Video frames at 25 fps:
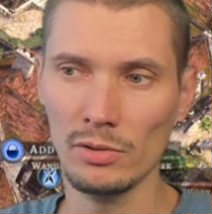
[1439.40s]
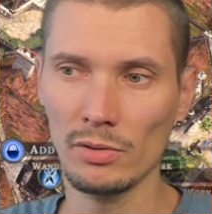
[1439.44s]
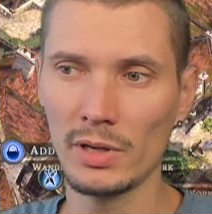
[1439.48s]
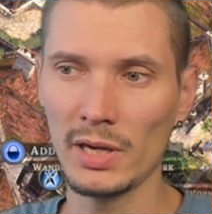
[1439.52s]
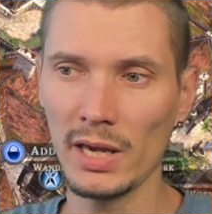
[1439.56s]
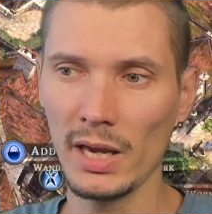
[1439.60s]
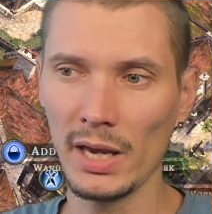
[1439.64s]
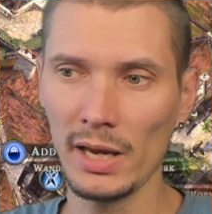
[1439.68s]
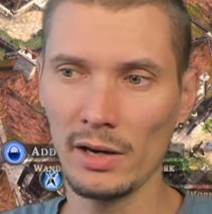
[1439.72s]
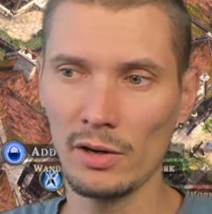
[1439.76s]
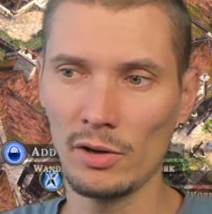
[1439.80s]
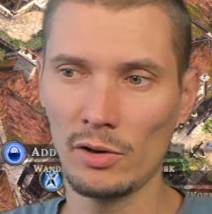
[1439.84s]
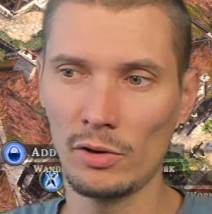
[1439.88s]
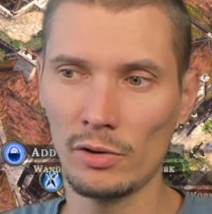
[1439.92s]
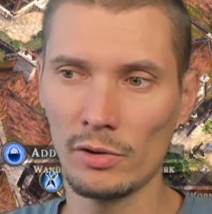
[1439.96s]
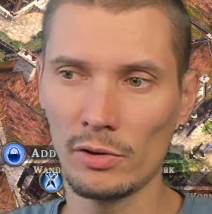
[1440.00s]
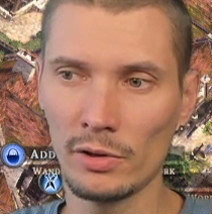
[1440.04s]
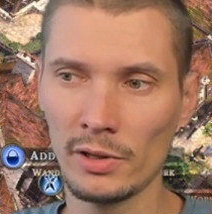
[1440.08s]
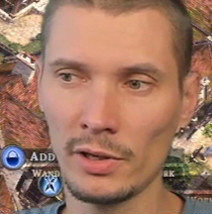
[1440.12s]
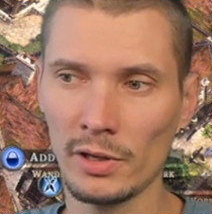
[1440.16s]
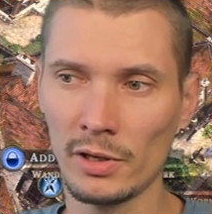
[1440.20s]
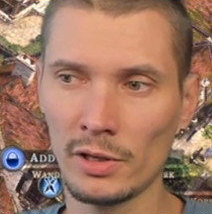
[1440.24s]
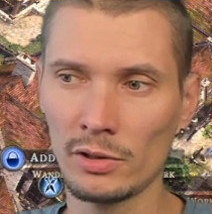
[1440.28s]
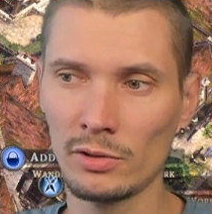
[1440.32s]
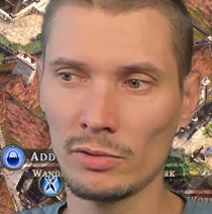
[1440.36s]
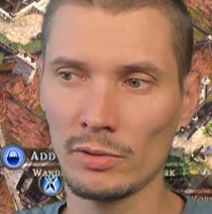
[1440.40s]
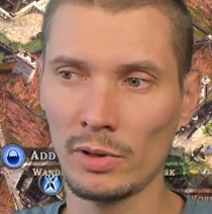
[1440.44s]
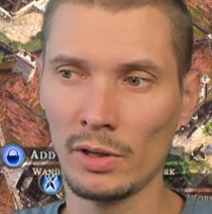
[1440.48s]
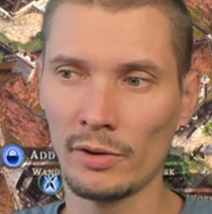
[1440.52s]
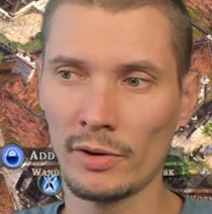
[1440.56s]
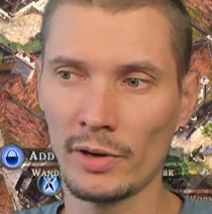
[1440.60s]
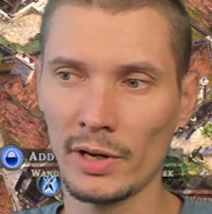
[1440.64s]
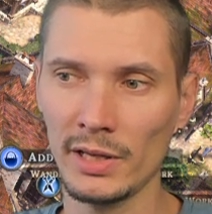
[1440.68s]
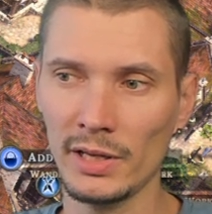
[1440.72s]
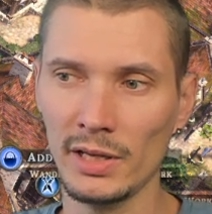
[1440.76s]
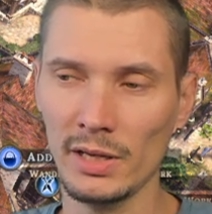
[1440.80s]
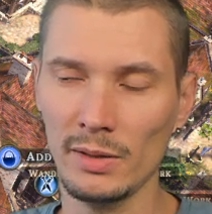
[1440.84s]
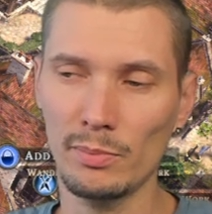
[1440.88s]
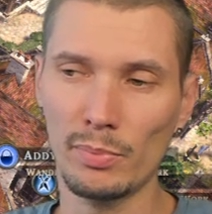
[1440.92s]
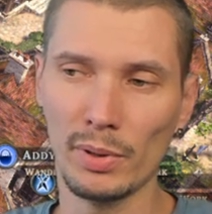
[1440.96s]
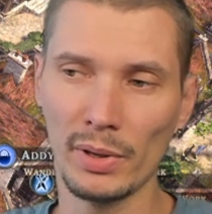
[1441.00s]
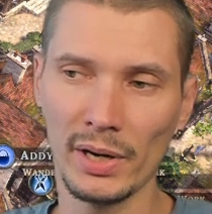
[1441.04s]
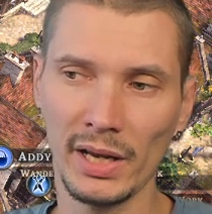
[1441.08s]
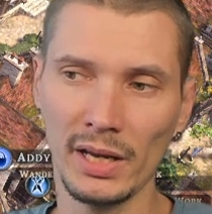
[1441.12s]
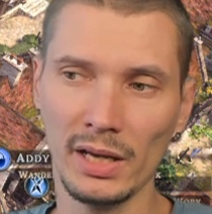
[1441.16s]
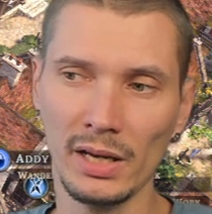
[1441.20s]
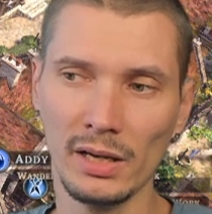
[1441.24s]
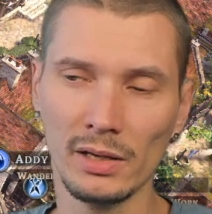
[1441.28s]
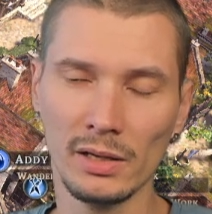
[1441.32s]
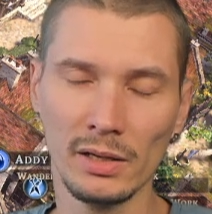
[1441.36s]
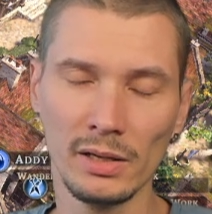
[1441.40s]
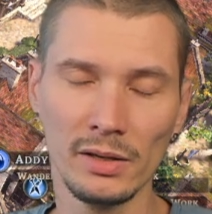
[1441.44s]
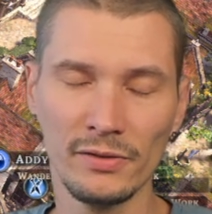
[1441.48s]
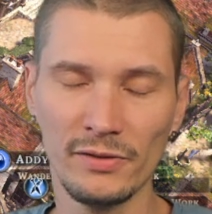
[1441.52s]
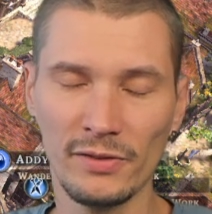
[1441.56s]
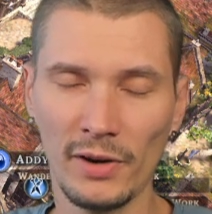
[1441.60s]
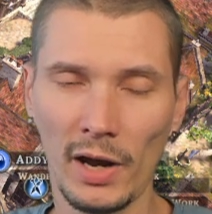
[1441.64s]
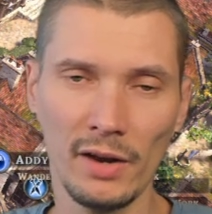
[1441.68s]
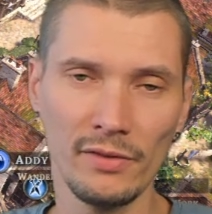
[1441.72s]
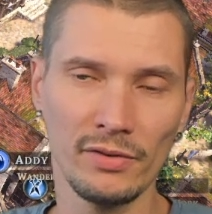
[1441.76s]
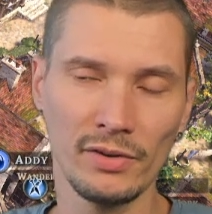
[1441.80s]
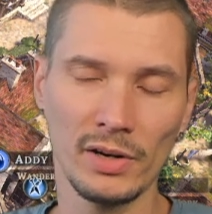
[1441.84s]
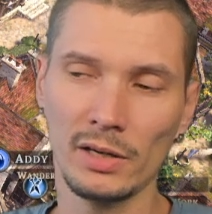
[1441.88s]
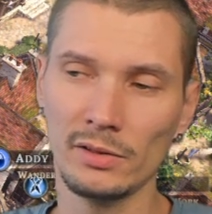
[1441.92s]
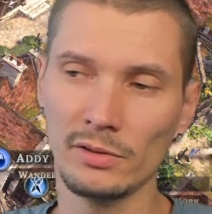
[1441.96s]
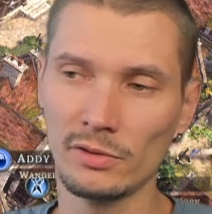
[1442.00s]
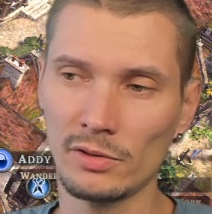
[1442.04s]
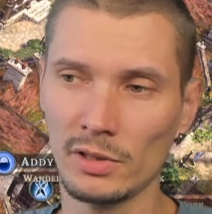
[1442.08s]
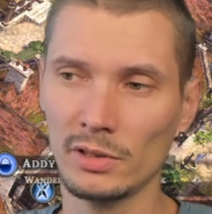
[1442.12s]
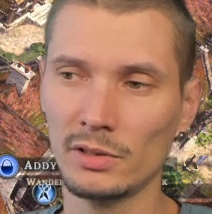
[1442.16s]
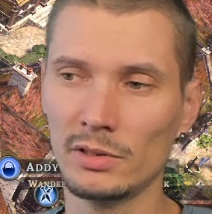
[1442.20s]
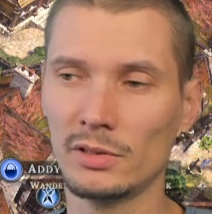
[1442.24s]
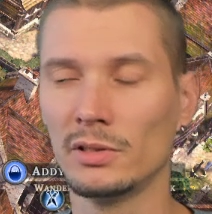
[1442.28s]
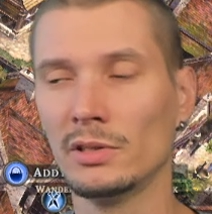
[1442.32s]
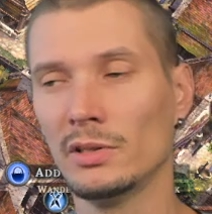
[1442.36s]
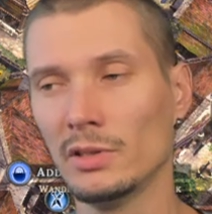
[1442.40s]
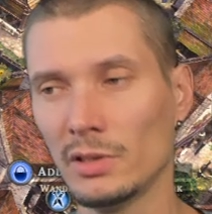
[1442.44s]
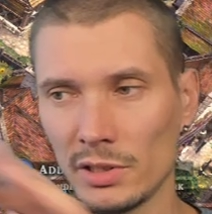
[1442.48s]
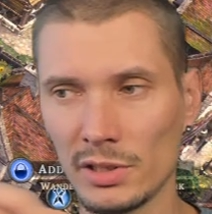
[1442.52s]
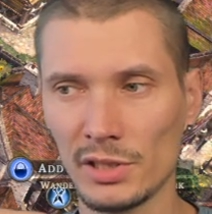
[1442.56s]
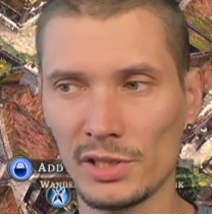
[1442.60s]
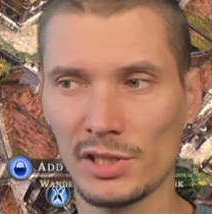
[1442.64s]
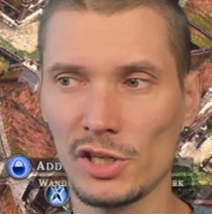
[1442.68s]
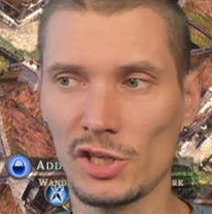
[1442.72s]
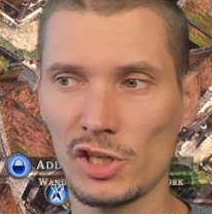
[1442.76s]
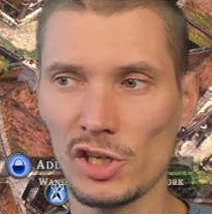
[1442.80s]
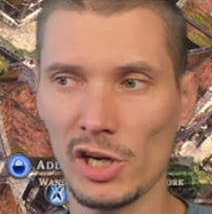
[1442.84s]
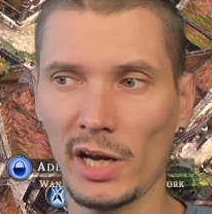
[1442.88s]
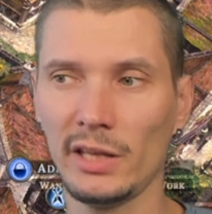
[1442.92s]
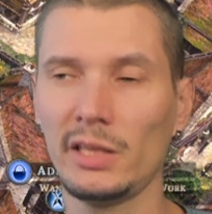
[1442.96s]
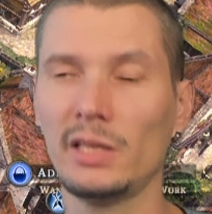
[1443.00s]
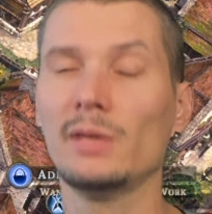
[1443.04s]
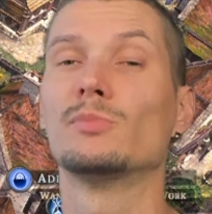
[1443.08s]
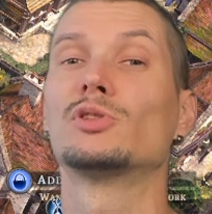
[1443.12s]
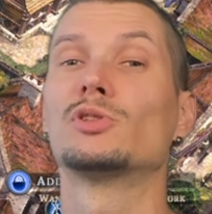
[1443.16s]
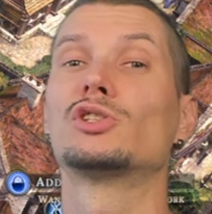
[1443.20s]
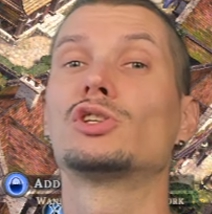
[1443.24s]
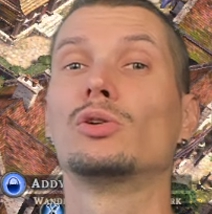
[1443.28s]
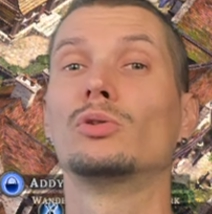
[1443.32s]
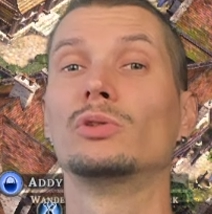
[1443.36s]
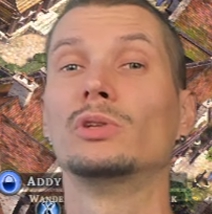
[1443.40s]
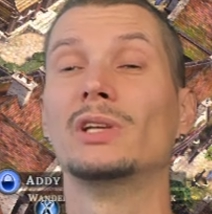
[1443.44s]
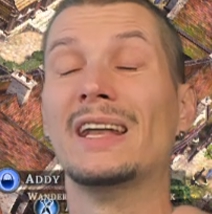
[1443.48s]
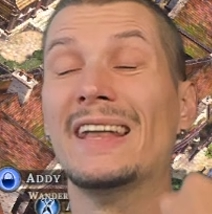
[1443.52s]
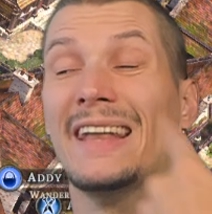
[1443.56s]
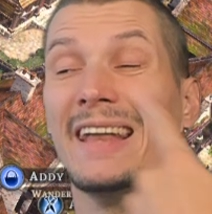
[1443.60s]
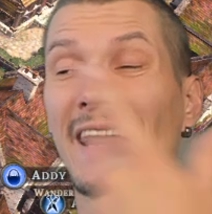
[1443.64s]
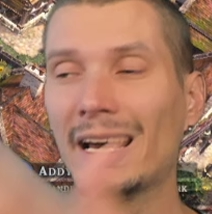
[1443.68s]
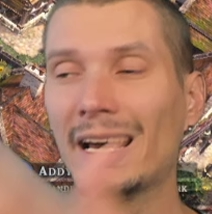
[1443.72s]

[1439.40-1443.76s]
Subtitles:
you can order to already bring 500 such items, so the